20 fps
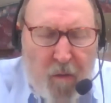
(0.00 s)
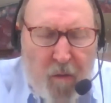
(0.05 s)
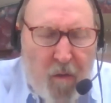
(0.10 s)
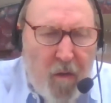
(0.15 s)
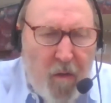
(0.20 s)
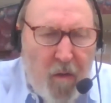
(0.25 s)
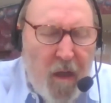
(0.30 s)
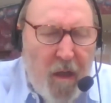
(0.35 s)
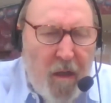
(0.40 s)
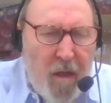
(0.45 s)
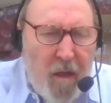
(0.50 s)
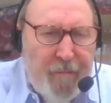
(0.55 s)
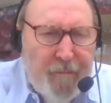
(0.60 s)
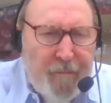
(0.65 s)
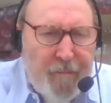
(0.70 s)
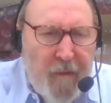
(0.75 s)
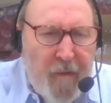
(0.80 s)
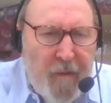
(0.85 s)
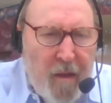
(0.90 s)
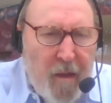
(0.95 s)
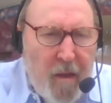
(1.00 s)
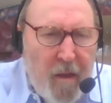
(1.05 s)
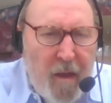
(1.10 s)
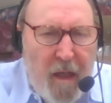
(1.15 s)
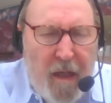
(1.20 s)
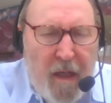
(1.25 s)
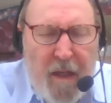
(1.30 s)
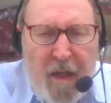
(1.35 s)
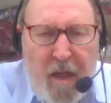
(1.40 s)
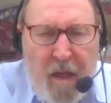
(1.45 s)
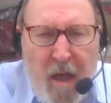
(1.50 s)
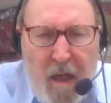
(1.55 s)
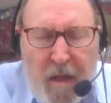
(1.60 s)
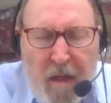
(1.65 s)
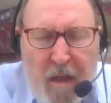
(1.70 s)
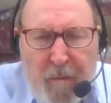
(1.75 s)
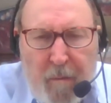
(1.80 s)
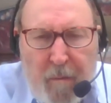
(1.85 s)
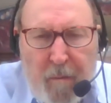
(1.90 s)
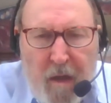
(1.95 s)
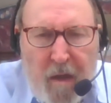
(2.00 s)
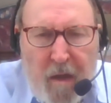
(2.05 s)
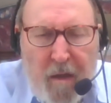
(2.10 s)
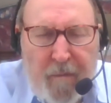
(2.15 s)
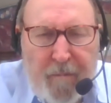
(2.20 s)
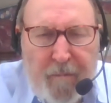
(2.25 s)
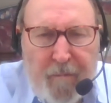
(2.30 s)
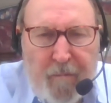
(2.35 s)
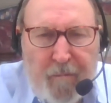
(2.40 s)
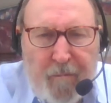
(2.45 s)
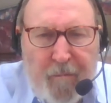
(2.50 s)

or any kind of